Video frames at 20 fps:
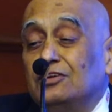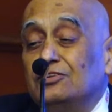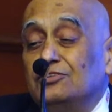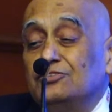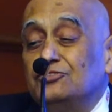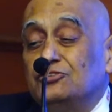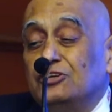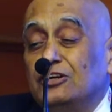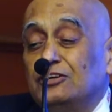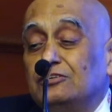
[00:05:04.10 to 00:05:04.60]
there
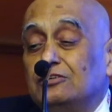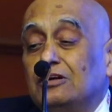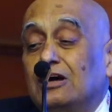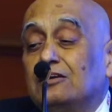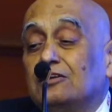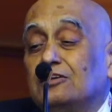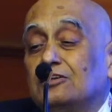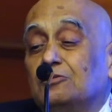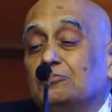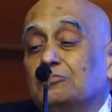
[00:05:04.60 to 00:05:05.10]
is yet
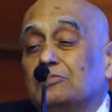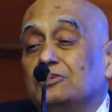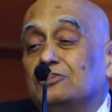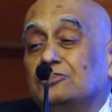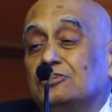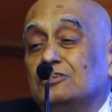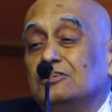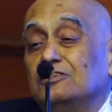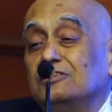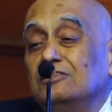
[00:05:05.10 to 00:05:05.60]
another
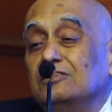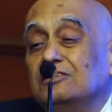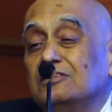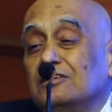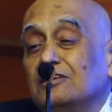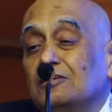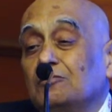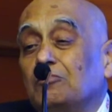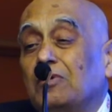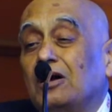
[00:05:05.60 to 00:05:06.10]
method
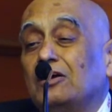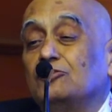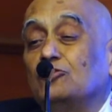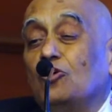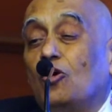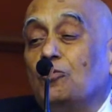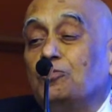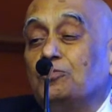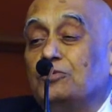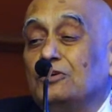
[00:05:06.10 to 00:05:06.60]
by
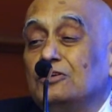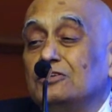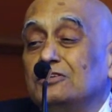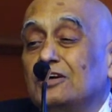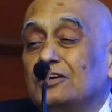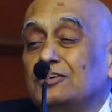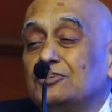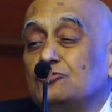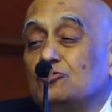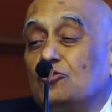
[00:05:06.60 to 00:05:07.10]
Doppler
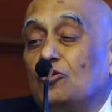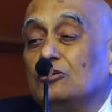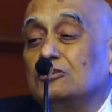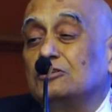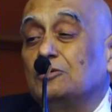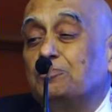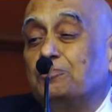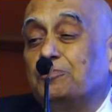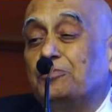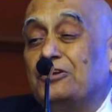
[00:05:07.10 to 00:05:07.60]
that is
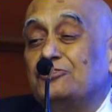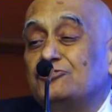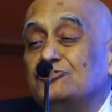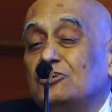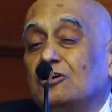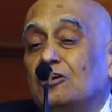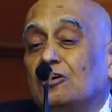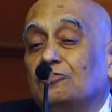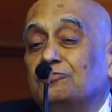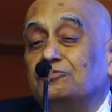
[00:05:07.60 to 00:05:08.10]
called the
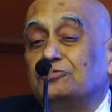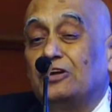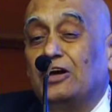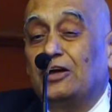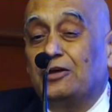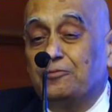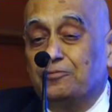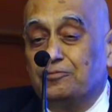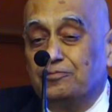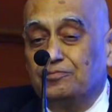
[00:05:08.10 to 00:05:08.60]
pressure half
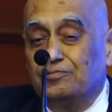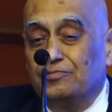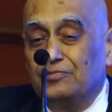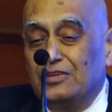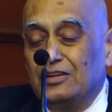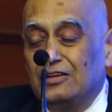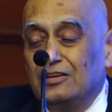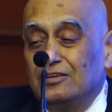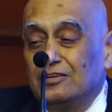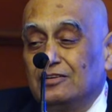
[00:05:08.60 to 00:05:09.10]
time.
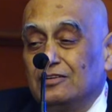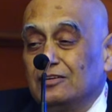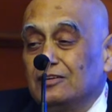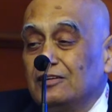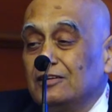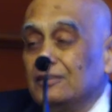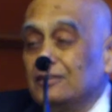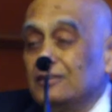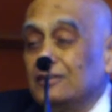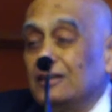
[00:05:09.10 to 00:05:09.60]

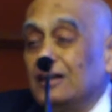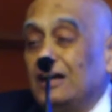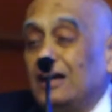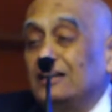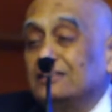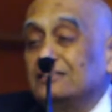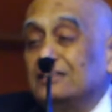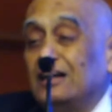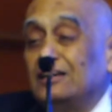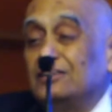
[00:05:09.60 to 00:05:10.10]

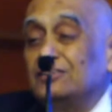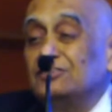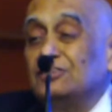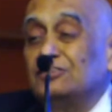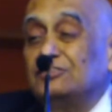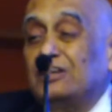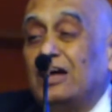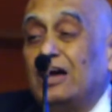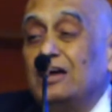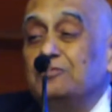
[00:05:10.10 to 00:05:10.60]
And that is
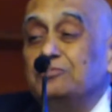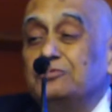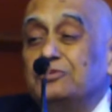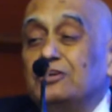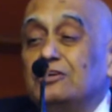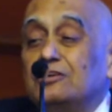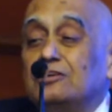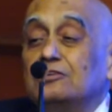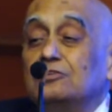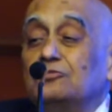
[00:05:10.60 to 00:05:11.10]
the time
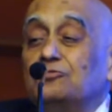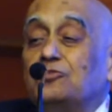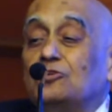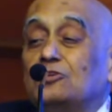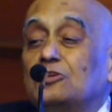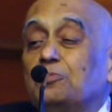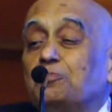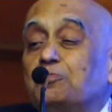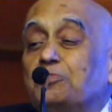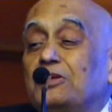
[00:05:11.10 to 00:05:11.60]
taken
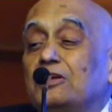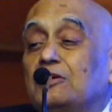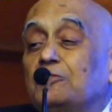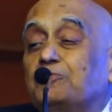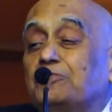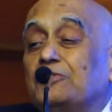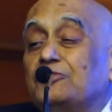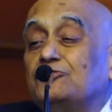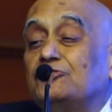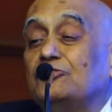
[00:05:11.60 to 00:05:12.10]
for the
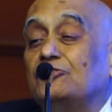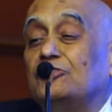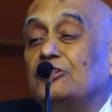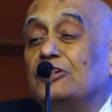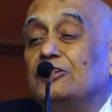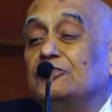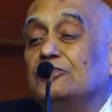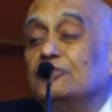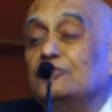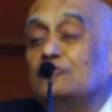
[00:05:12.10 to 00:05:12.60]
peak pressure
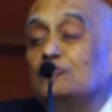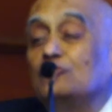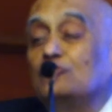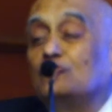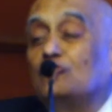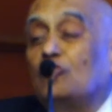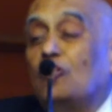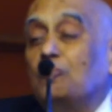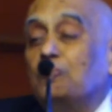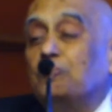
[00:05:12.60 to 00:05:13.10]
gradient to
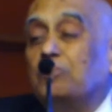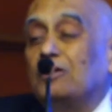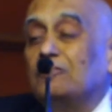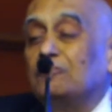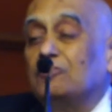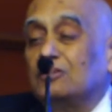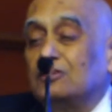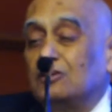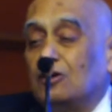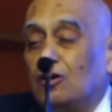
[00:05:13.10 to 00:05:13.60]
drop
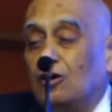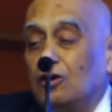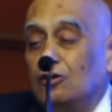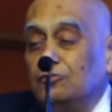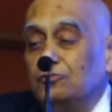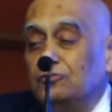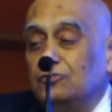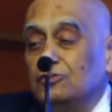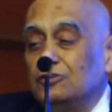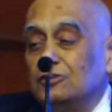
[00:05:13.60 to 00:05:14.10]
by
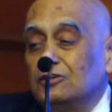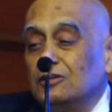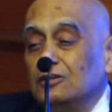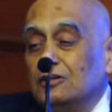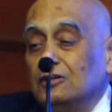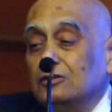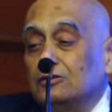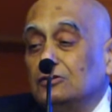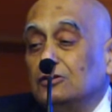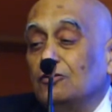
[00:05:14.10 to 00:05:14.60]
1/2.
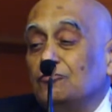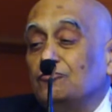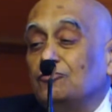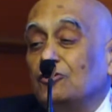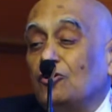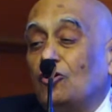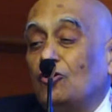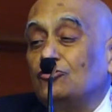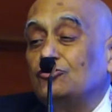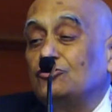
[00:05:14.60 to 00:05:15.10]
The
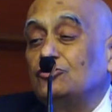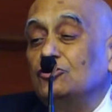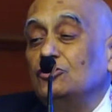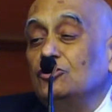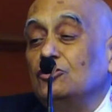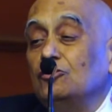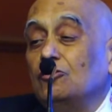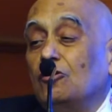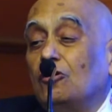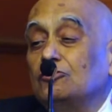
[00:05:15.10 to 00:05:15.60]

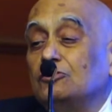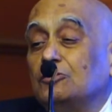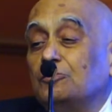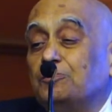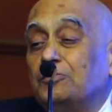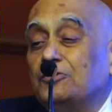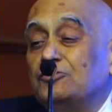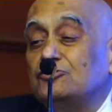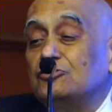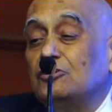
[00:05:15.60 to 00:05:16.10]
velocity of the
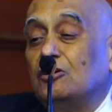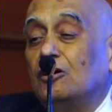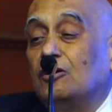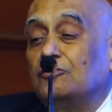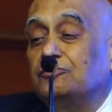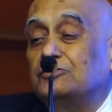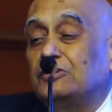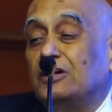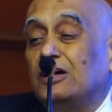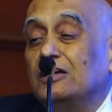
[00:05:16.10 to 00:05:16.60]
pressure
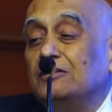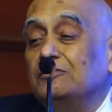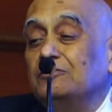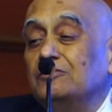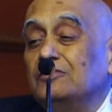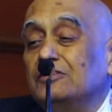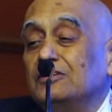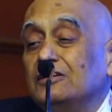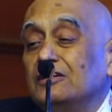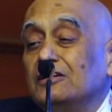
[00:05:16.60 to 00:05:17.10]
half
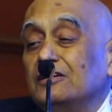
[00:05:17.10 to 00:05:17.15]
time